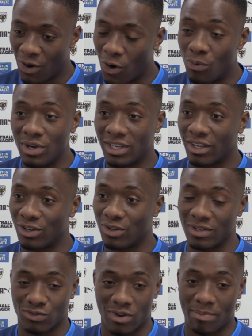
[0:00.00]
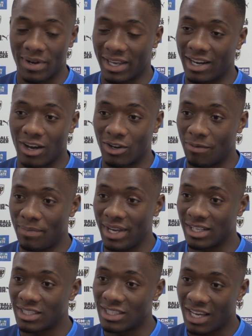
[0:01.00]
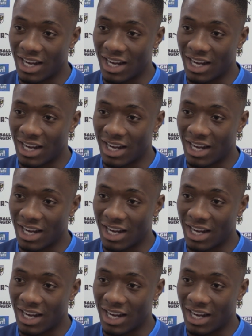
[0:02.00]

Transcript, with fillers: all we can do is replicate on the pitch